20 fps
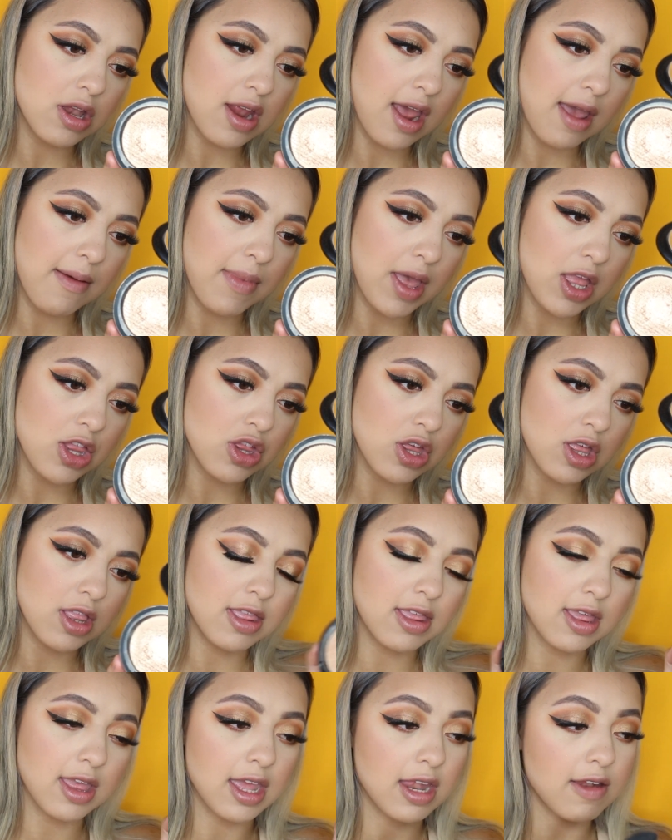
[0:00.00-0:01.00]
Dimension
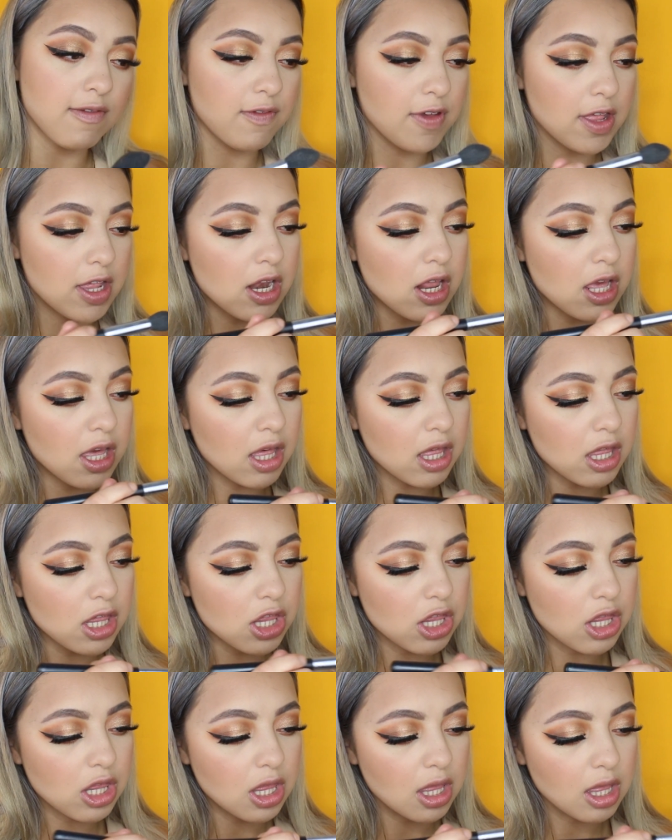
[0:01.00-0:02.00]
Skin
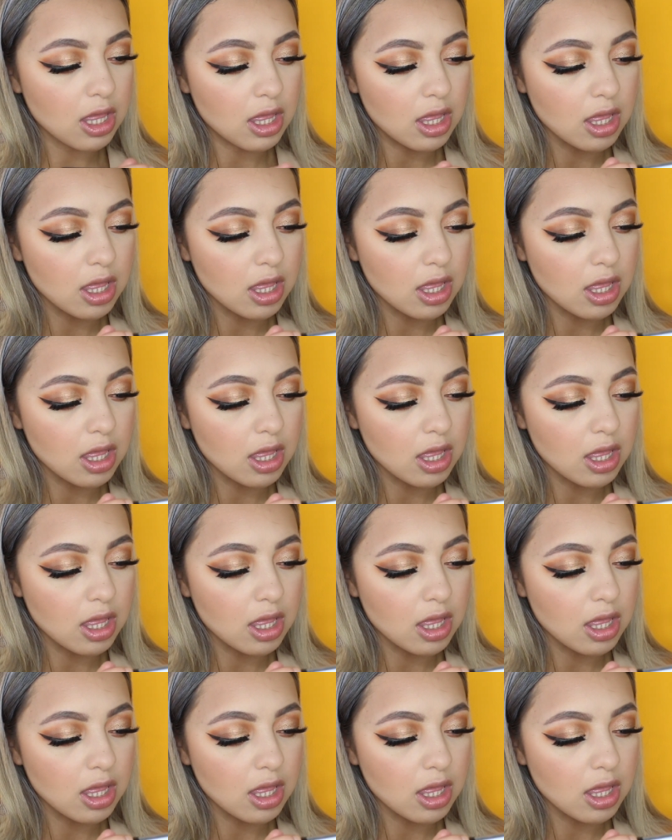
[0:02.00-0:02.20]
Finish.